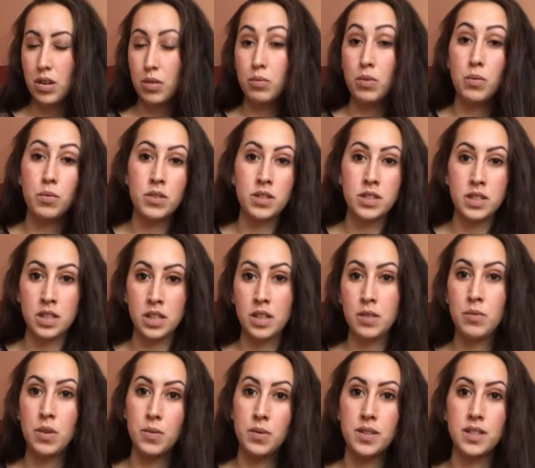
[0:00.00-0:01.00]
We will see,
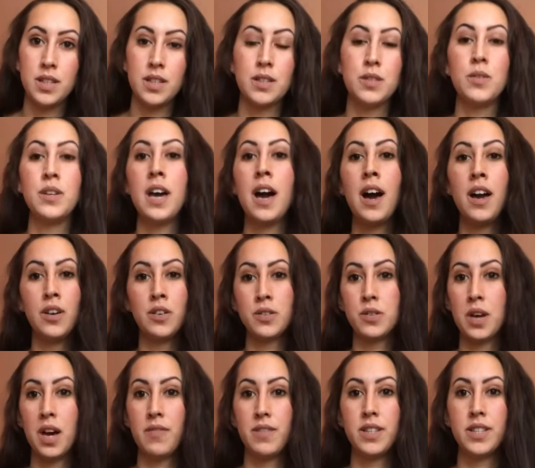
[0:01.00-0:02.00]
we will see. So yeah, I also
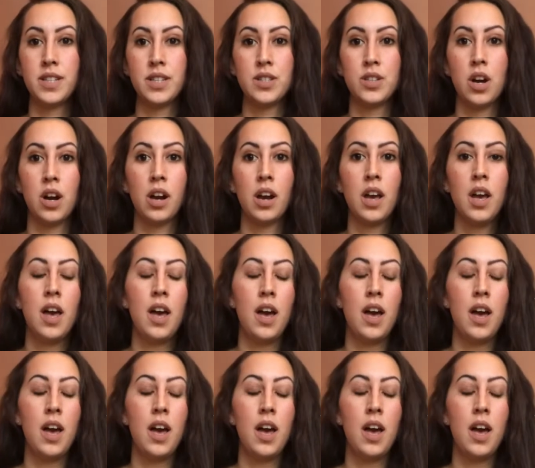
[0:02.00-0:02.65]
have a TikTok.